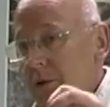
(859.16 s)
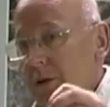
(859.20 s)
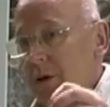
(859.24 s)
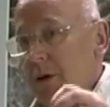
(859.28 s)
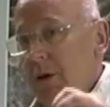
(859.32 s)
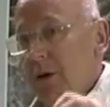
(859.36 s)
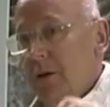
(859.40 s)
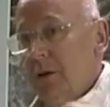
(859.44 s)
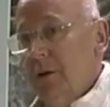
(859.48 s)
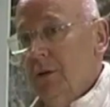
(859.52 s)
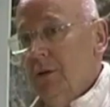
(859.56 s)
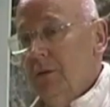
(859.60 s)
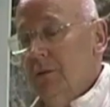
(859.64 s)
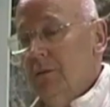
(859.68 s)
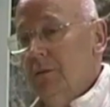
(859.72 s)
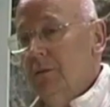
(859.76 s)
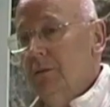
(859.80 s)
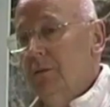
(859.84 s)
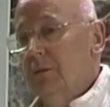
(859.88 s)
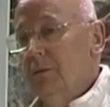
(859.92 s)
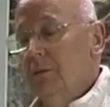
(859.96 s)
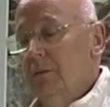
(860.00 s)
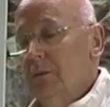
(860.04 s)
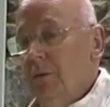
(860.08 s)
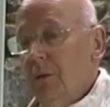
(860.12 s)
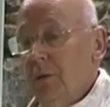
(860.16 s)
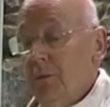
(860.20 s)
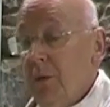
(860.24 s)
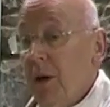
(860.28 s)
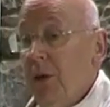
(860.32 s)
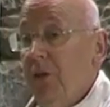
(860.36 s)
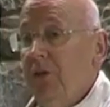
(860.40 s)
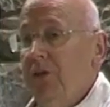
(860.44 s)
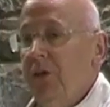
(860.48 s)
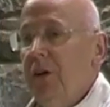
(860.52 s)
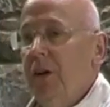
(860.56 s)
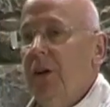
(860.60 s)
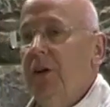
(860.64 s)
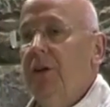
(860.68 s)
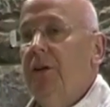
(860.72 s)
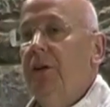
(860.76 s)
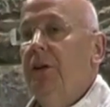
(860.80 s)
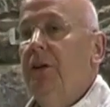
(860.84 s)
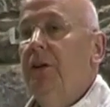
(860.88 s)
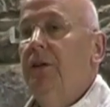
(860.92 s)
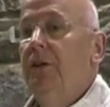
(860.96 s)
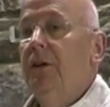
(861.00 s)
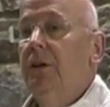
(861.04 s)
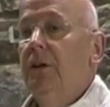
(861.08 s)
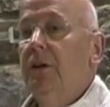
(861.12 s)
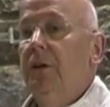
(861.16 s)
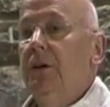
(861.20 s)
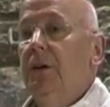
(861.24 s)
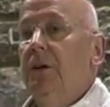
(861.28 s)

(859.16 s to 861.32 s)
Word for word: a young emaciated